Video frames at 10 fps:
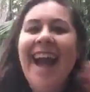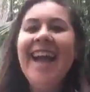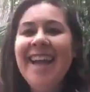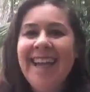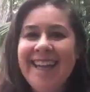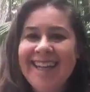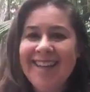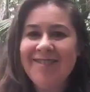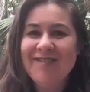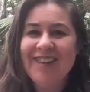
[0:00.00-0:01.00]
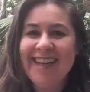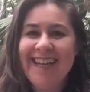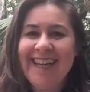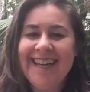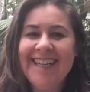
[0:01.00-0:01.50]
Hey
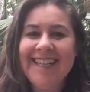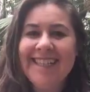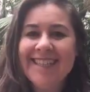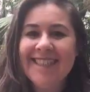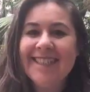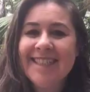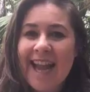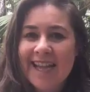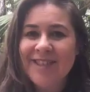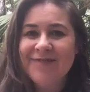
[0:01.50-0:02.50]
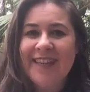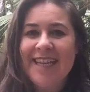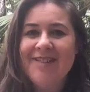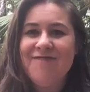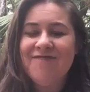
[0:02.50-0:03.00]
everybody, it is Tash
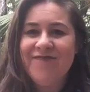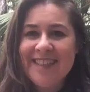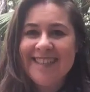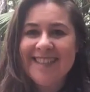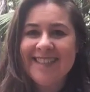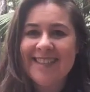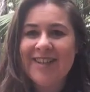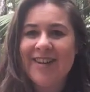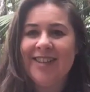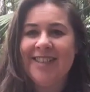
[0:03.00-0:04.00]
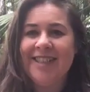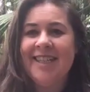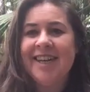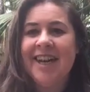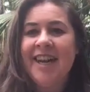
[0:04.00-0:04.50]
B, business coach
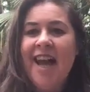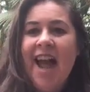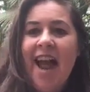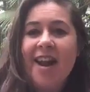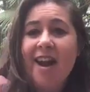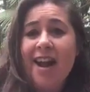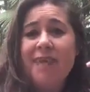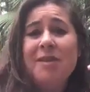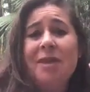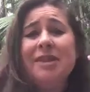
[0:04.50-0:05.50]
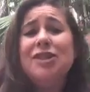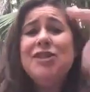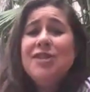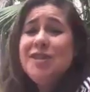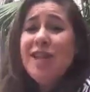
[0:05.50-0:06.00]
here, and I am coming to
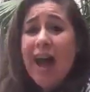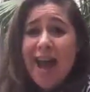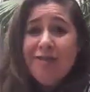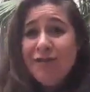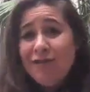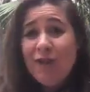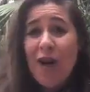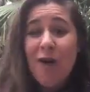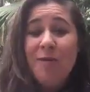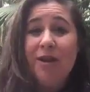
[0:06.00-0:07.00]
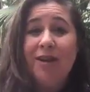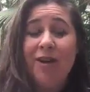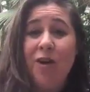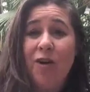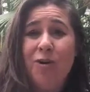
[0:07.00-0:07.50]
you live from
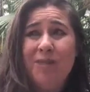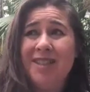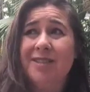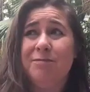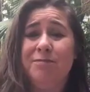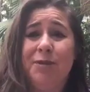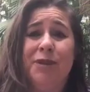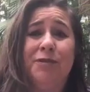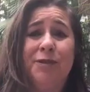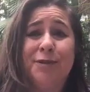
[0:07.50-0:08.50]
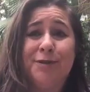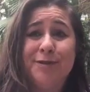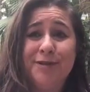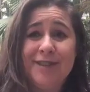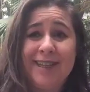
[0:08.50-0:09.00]
almost beautiful,
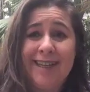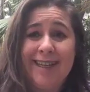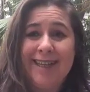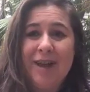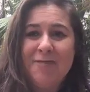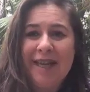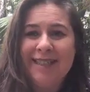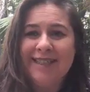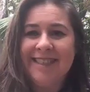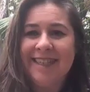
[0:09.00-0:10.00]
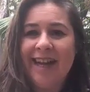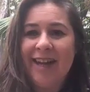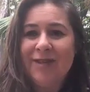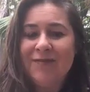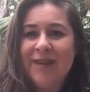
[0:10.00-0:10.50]
sunny, amazing
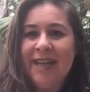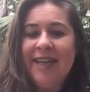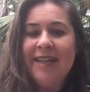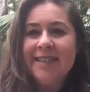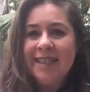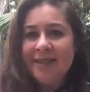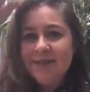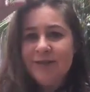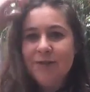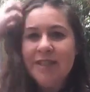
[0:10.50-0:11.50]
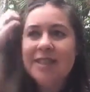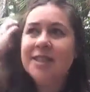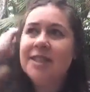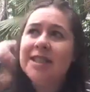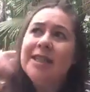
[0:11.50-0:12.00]
Townsville,
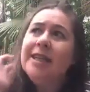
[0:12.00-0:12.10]
which